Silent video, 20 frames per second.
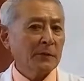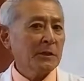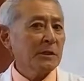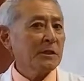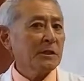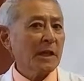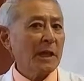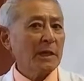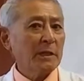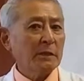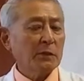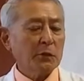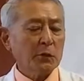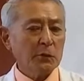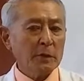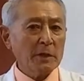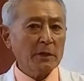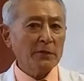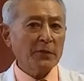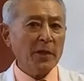This is a
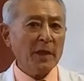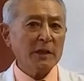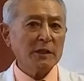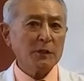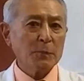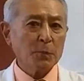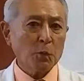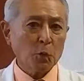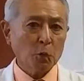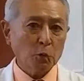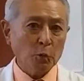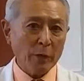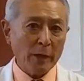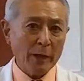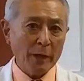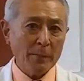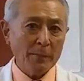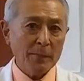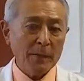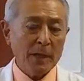3-phase
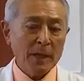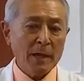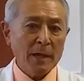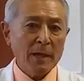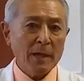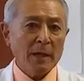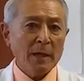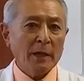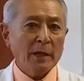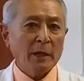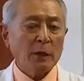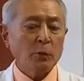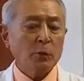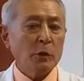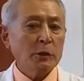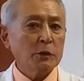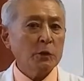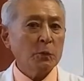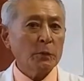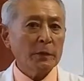program
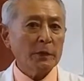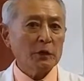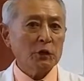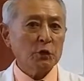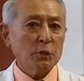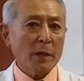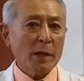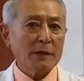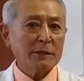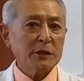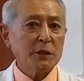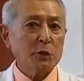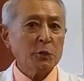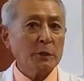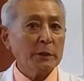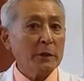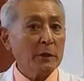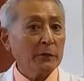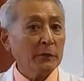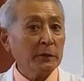in which we address
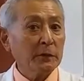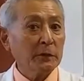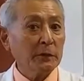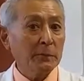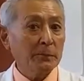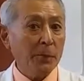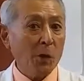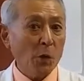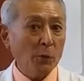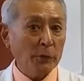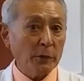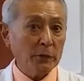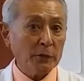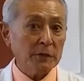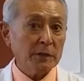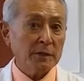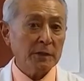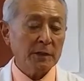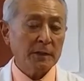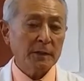3 different
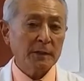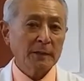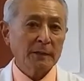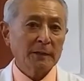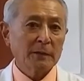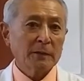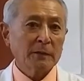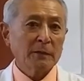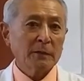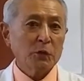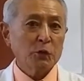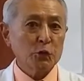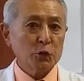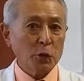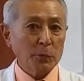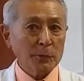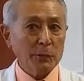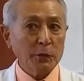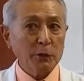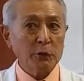components
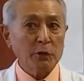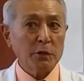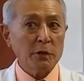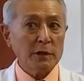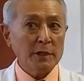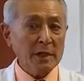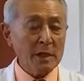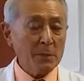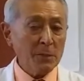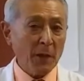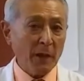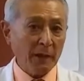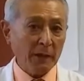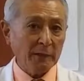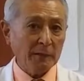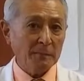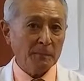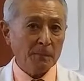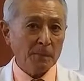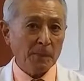contributing to knee
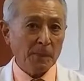pain.